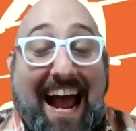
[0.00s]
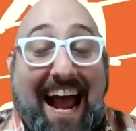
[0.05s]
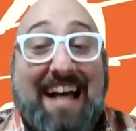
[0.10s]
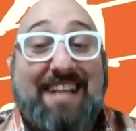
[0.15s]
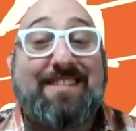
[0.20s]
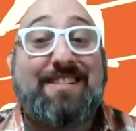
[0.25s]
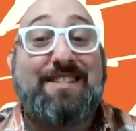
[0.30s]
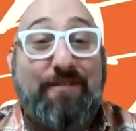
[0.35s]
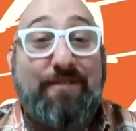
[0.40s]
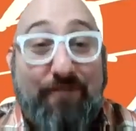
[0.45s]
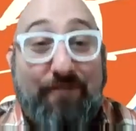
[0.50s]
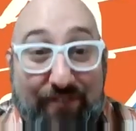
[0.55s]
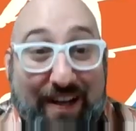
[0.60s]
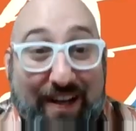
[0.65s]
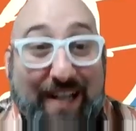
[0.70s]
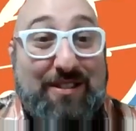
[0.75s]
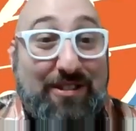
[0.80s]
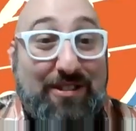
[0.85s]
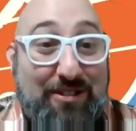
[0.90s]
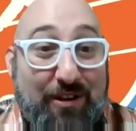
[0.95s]
Taz
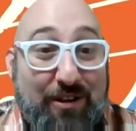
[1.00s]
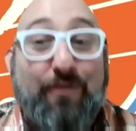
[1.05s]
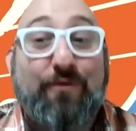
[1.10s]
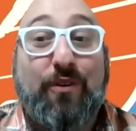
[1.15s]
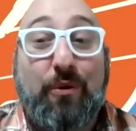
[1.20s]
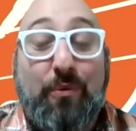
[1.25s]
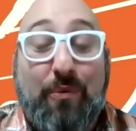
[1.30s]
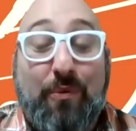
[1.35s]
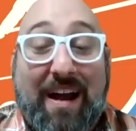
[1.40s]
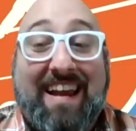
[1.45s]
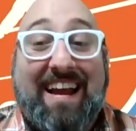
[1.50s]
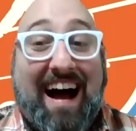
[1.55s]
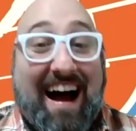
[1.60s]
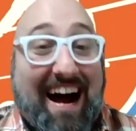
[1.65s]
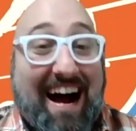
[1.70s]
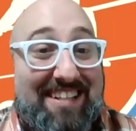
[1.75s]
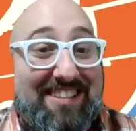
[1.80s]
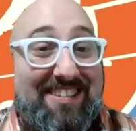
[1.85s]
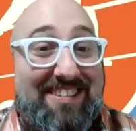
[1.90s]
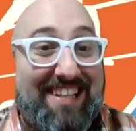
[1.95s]
defeat Surfer Ray
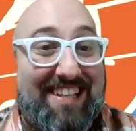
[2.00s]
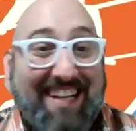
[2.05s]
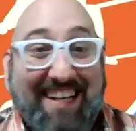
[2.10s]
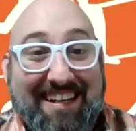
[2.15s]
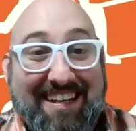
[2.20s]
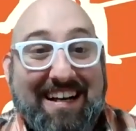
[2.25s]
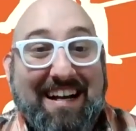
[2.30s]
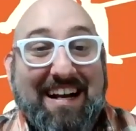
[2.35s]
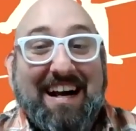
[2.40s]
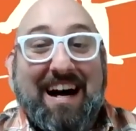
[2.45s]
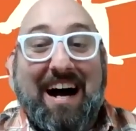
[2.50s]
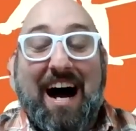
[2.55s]
Odyssey